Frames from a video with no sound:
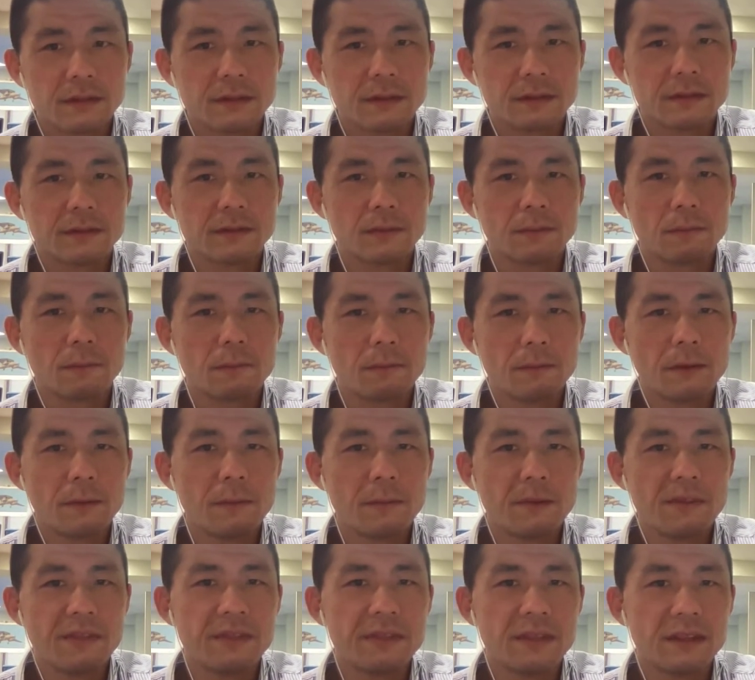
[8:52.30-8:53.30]
So
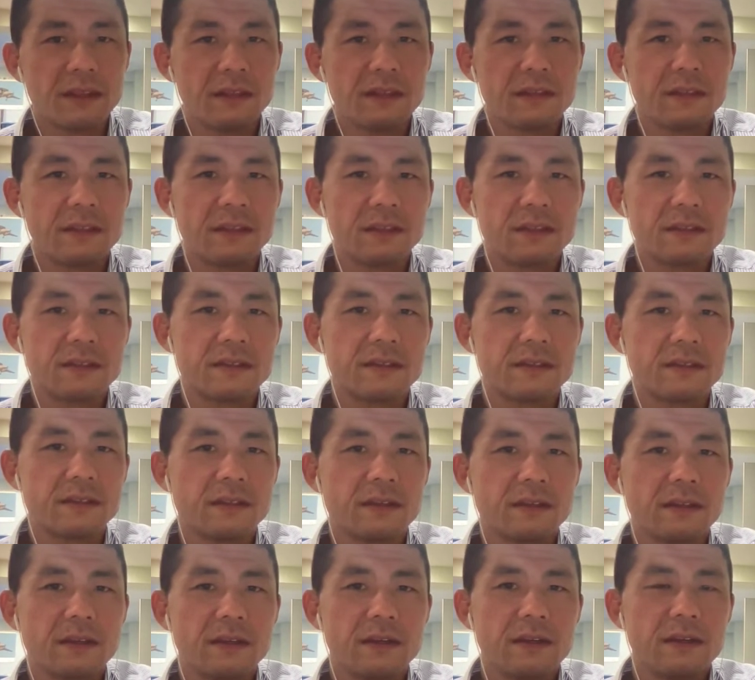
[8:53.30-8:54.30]
when we think this,
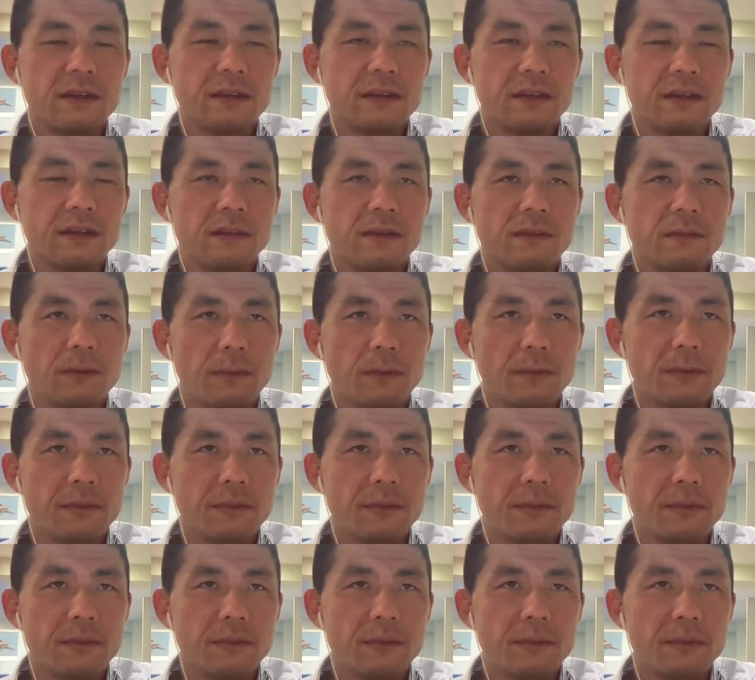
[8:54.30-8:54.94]
when